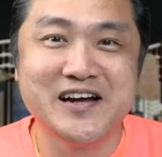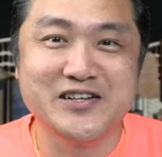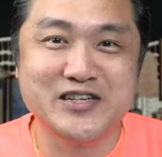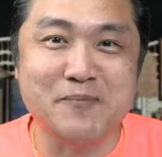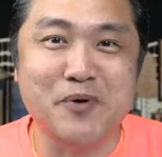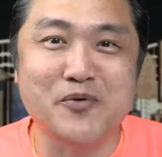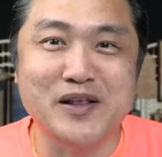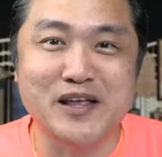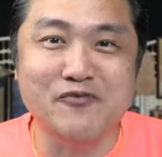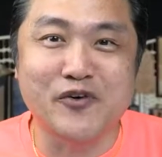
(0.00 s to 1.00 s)
a jackpot
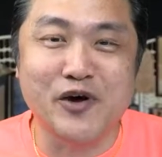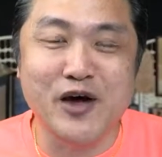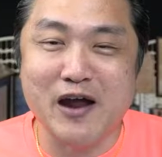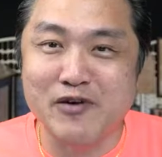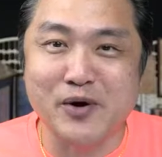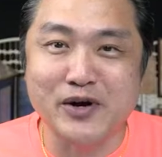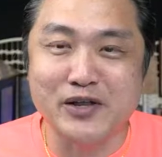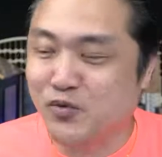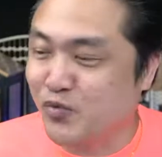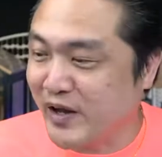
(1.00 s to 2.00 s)
waiting for
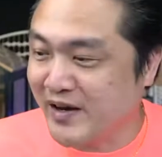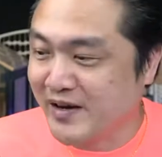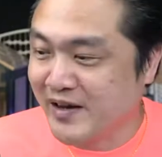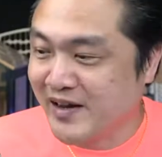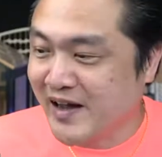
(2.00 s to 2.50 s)
everybody to win.